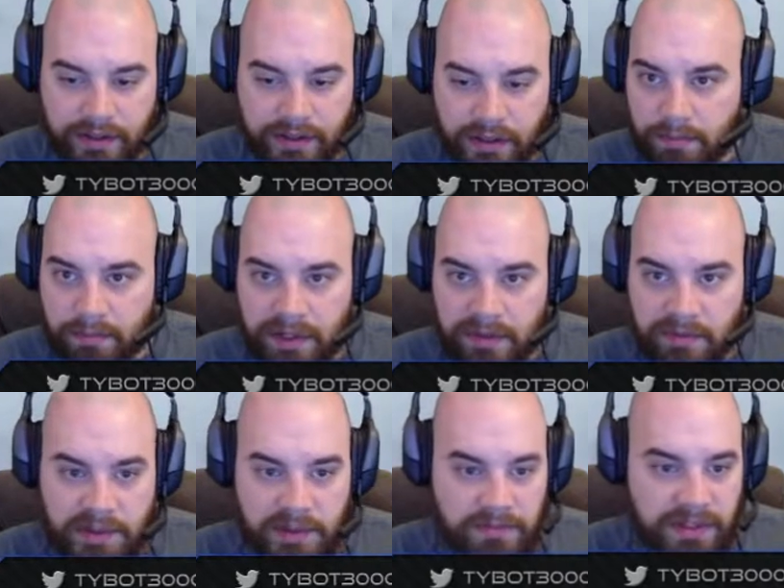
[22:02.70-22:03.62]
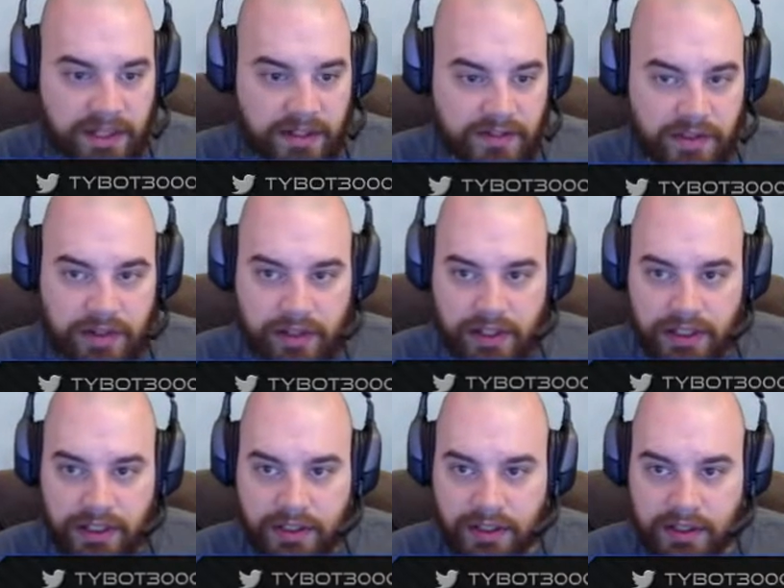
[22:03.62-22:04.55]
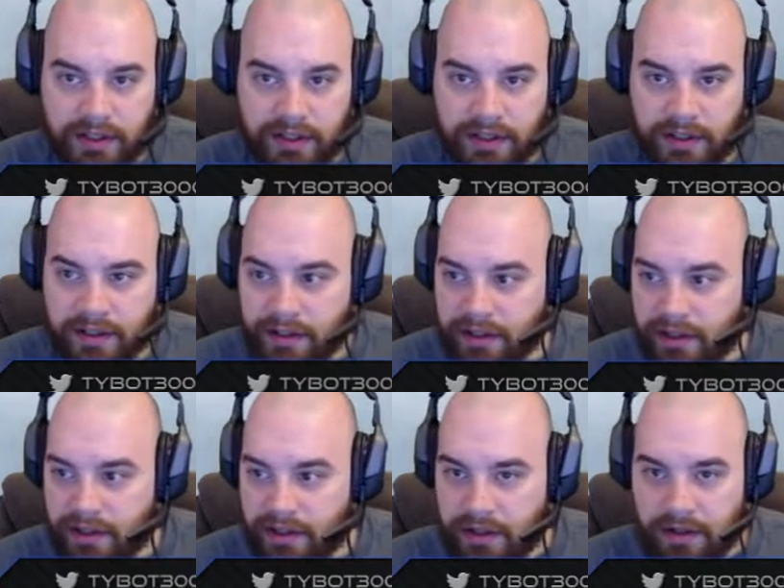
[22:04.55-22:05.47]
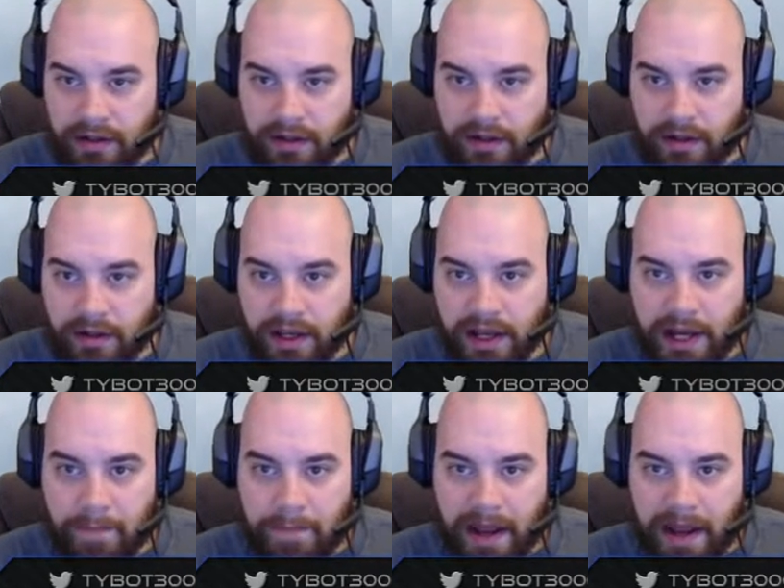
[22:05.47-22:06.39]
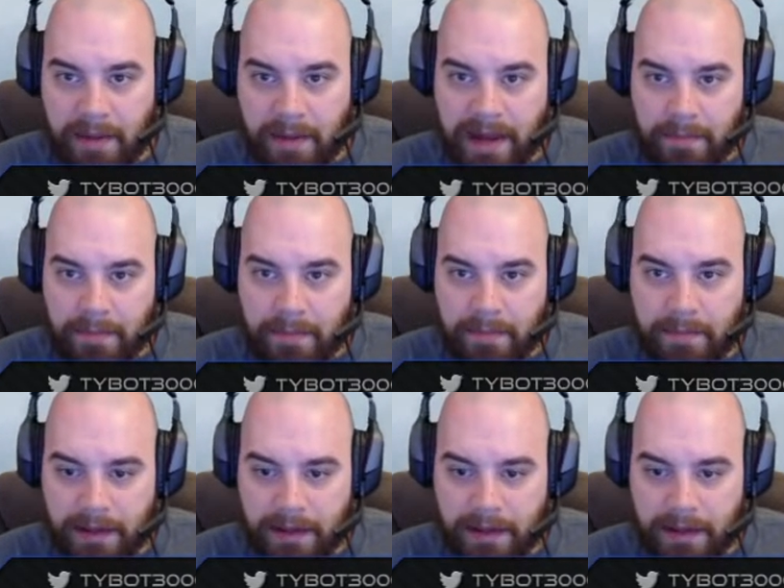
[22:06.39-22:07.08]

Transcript: Minimum speed's good. Cut! Bam, bam, bam!